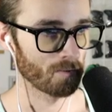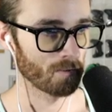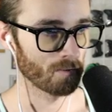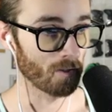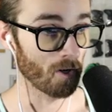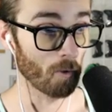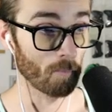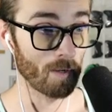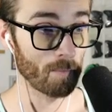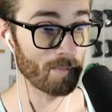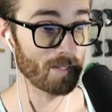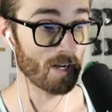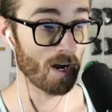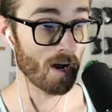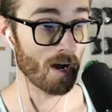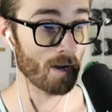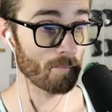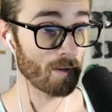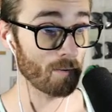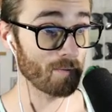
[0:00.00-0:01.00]
Oh, maybe
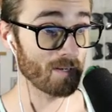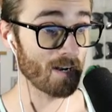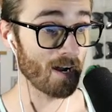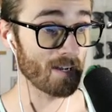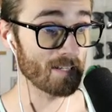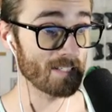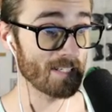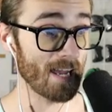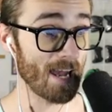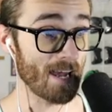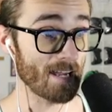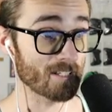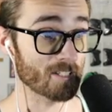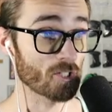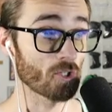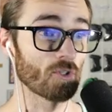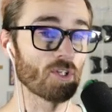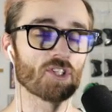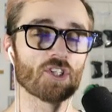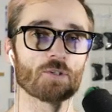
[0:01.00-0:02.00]
not. Maybe not yet.
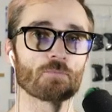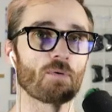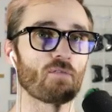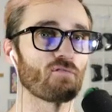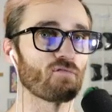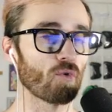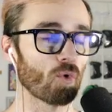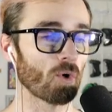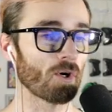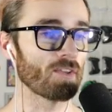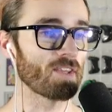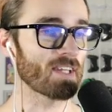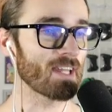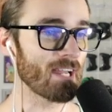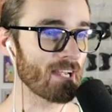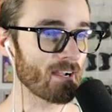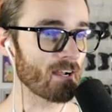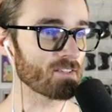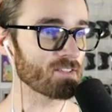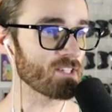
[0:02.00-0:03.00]
So this is before the
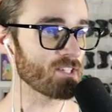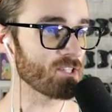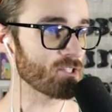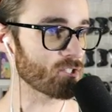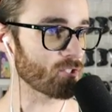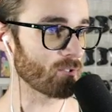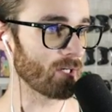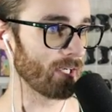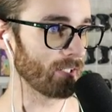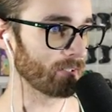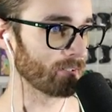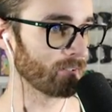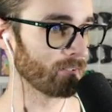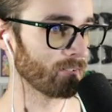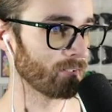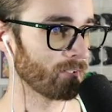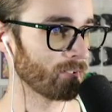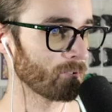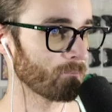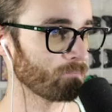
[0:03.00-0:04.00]
chaos Easter egg.
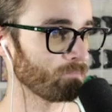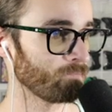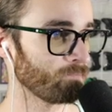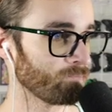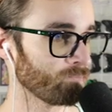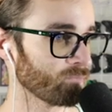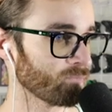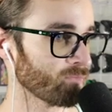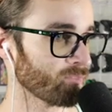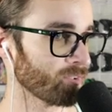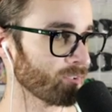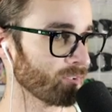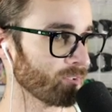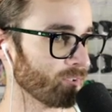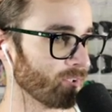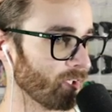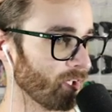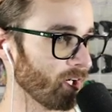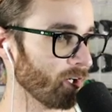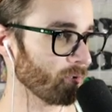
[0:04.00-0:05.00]
Lock?
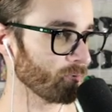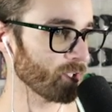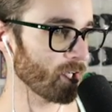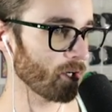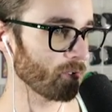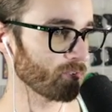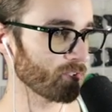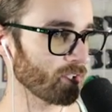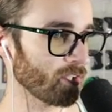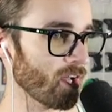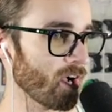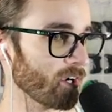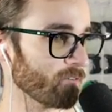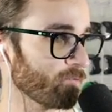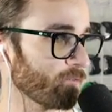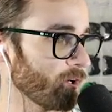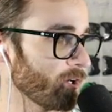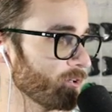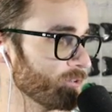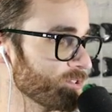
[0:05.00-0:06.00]
Oh no, the lock
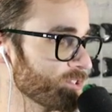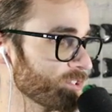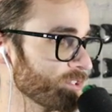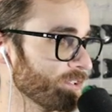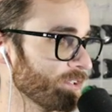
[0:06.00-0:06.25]
froze.